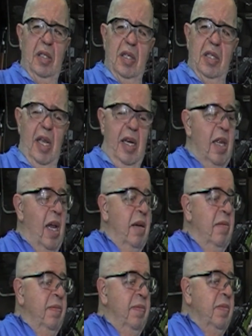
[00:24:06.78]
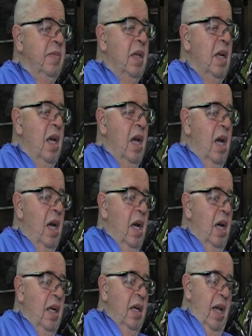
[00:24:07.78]
just like that.
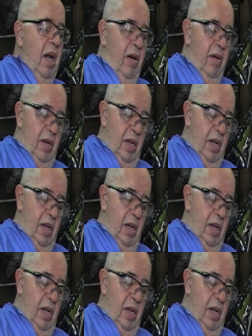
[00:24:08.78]
Now,